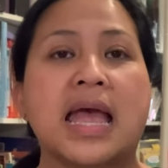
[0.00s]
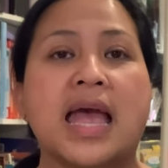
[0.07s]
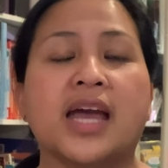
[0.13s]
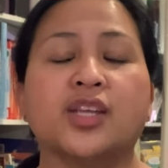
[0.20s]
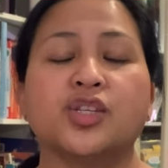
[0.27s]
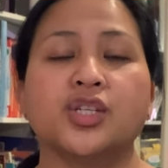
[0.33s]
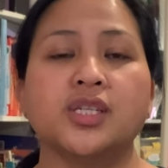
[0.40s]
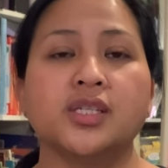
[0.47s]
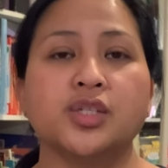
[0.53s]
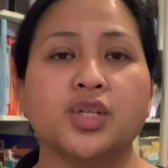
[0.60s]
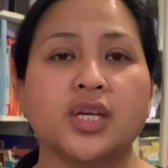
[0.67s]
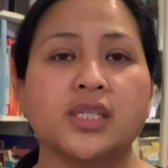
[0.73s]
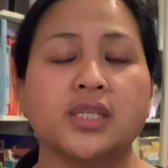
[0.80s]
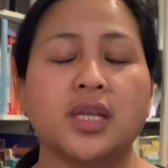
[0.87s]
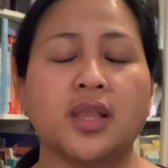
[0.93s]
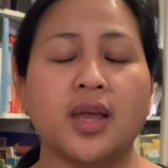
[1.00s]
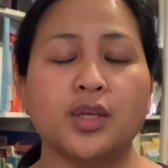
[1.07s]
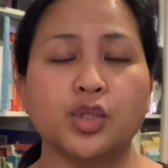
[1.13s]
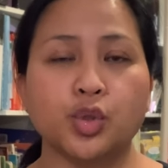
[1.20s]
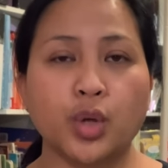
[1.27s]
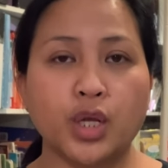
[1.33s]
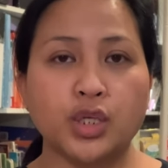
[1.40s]
and she suggested that a
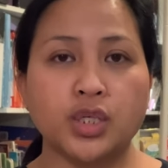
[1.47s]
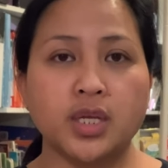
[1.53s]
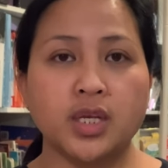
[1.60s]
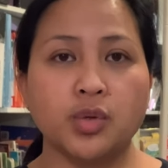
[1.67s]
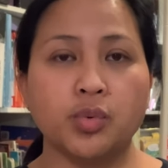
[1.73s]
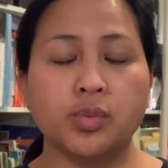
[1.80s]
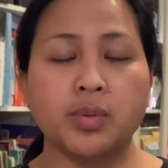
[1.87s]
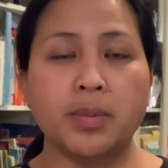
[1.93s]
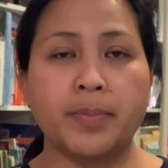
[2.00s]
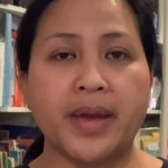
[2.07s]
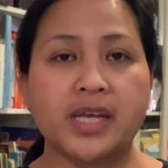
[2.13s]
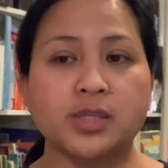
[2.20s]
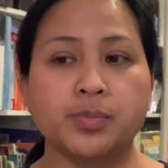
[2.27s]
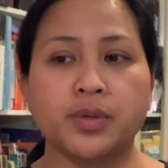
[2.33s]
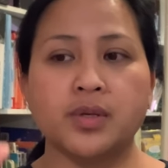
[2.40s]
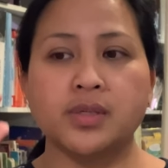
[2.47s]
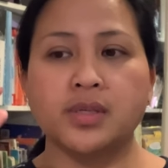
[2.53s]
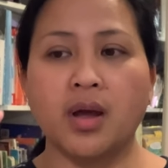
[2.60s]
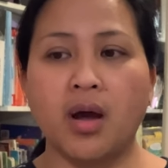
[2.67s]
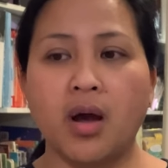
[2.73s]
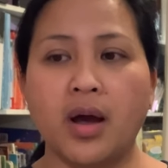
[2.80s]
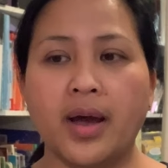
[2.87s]
stretch needle would be best because
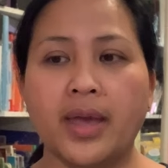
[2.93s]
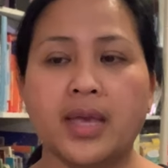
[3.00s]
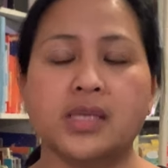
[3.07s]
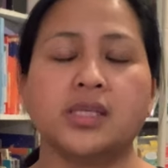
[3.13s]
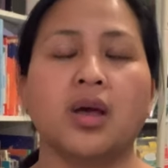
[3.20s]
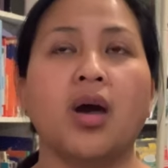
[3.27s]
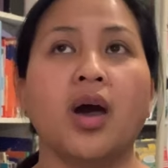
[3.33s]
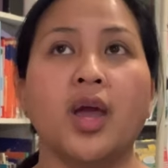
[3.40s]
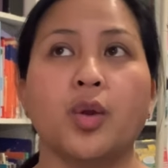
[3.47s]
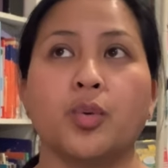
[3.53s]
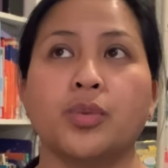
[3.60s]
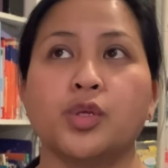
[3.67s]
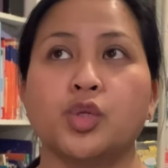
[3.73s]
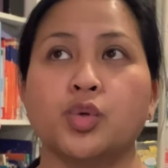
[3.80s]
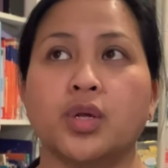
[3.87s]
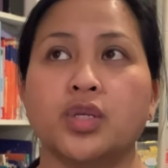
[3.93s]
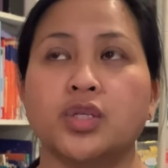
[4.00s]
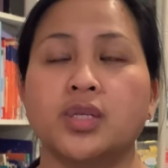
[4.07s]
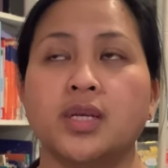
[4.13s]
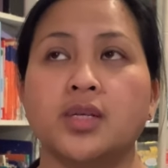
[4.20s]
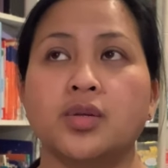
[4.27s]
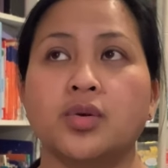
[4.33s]
the eye is higher on the stretch
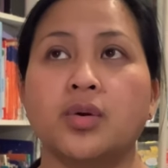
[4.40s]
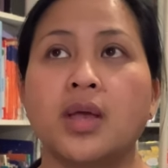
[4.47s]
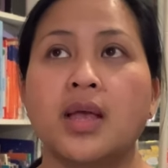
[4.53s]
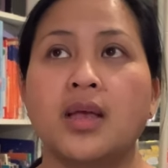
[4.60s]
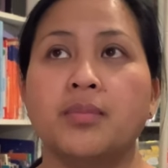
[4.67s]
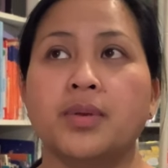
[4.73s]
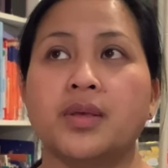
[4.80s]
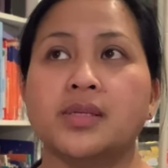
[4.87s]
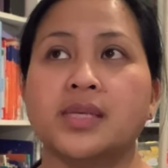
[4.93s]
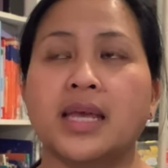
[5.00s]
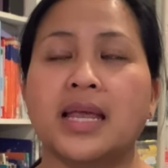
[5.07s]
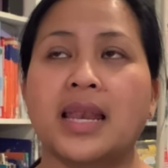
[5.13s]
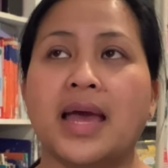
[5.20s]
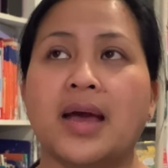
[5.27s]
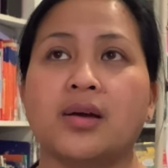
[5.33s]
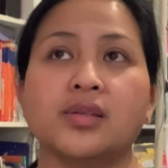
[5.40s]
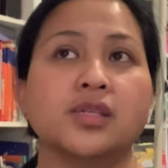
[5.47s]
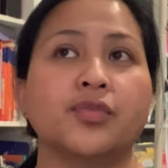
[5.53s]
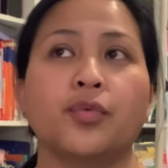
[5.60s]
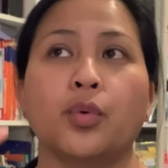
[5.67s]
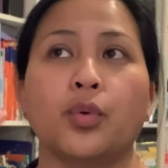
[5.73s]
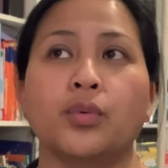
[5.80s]
needle because it allows
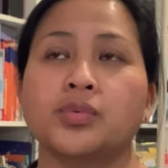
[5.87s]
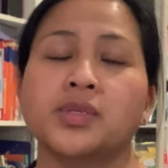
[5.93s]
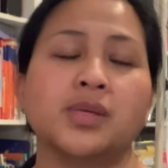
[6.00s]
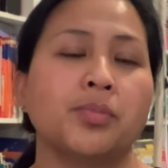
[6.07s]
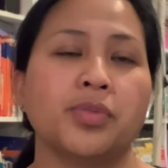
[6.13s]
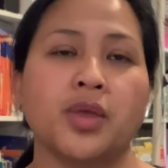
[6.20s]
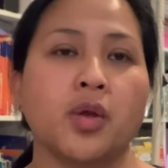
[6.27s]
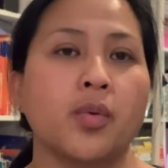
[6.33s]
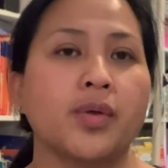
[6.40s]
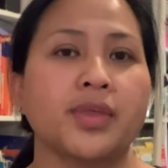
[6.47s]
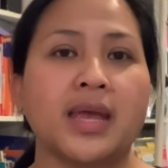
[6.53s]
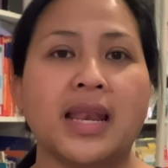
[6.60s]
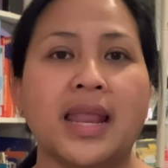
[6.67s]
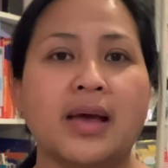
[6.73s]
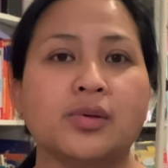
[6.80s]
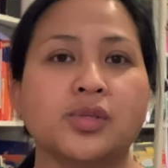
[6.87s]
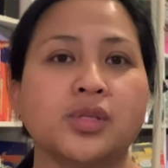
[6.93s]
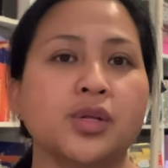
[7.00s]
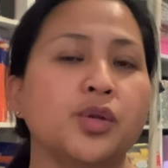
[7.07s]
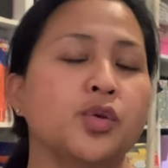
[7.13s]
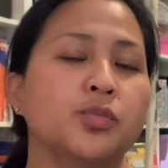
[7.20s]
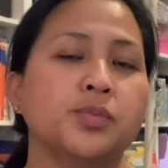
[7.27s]
for something or other it allows the
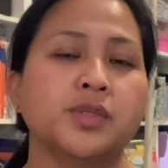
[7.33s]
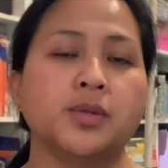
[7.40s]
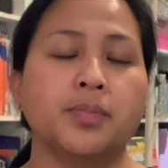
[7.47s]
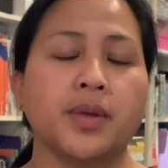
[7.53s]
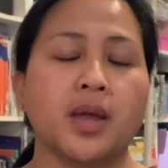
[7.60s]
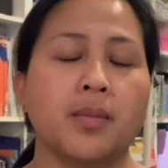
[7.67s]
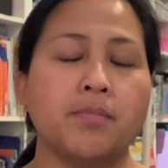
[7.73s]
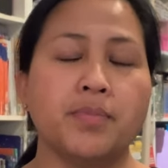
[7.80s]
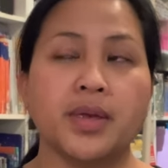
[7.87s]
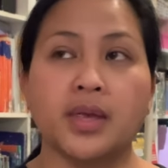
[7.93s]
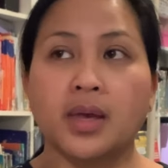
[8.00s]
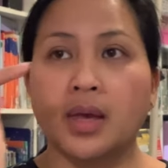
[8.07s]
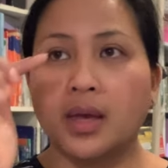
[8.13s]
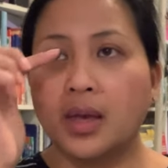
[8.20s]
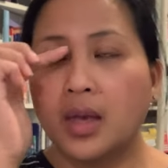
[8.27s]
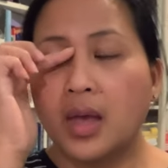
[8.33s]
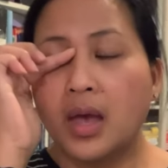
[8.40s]
loops to be become bigger